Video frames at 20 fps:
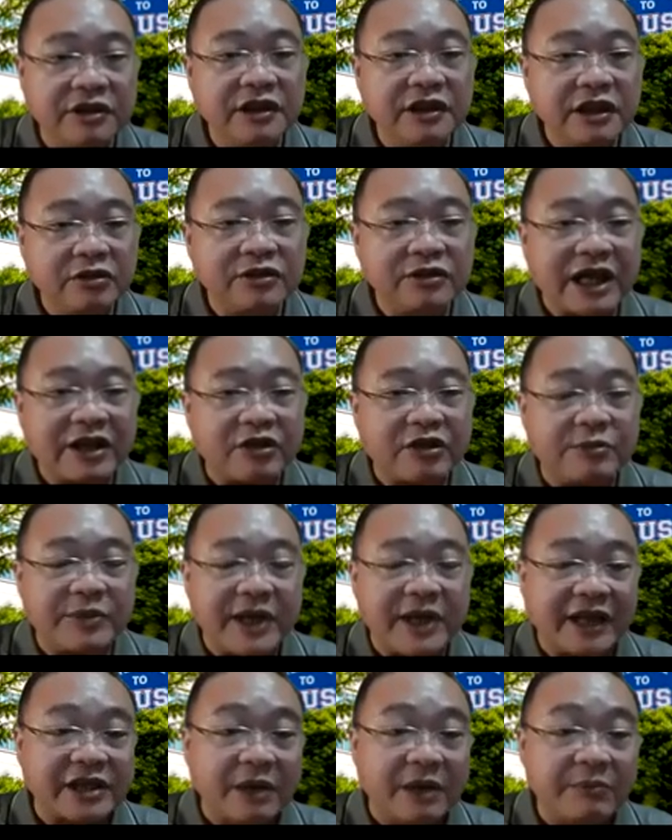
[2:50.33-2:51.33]
So that could be
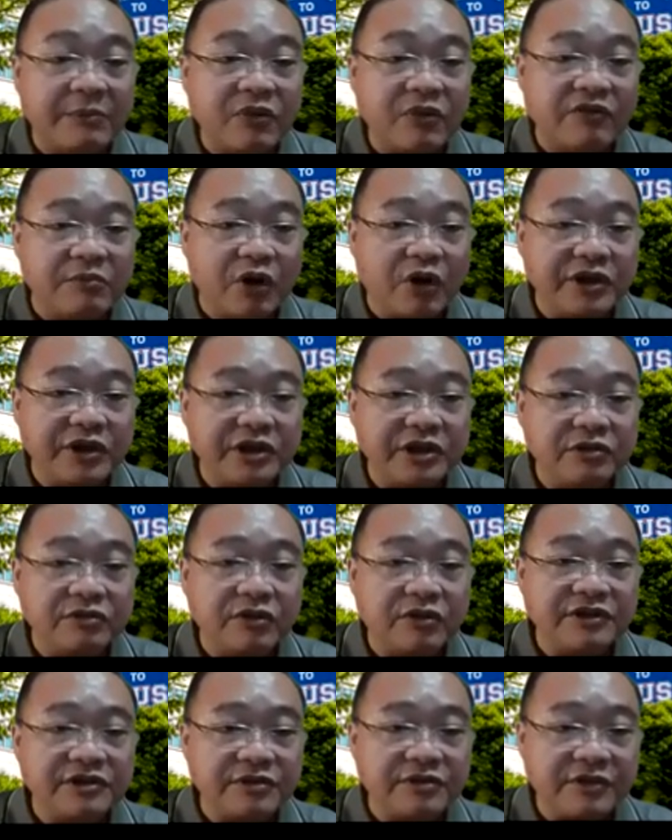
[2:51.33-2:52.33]
an example of module
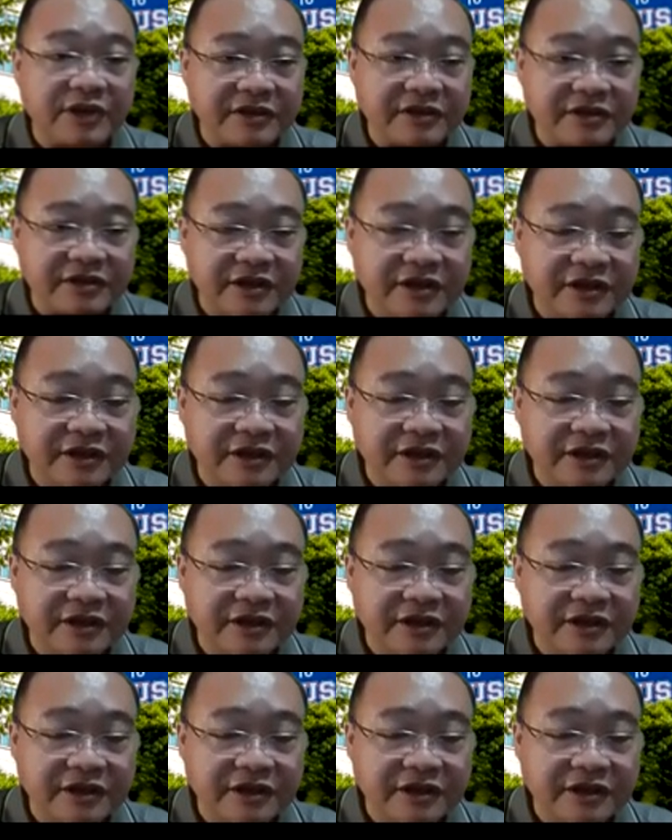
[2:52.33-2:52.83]
constraints.